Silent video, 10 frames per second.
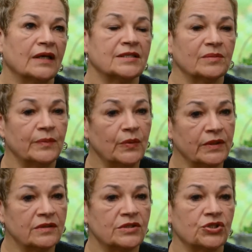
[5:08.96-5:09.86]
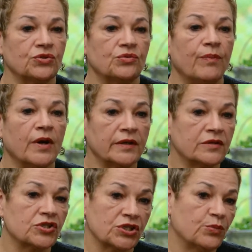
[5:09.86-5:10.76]
it's important to
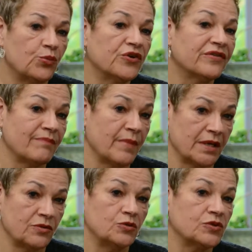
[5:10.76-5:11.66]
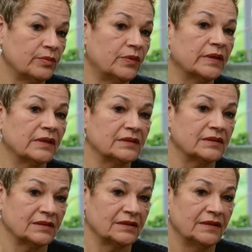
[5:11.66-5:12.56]
partnership with men who support
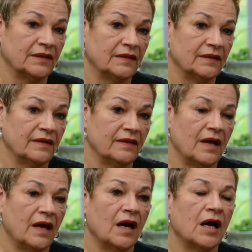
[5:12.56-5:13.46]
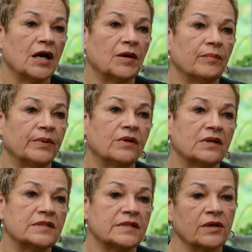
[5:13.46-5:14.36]
us,
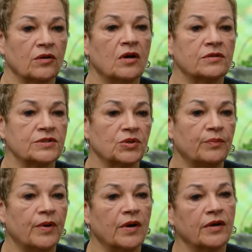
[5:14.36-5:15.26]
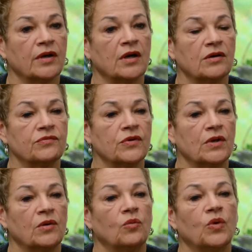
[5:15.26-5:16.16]
because they're also part of
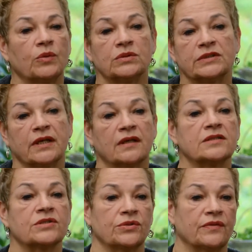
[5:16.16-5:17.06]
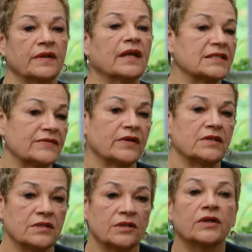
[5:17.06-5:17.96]
what will take us to the next
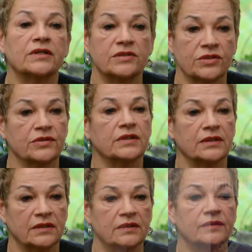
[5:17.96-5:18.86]
phase in our history.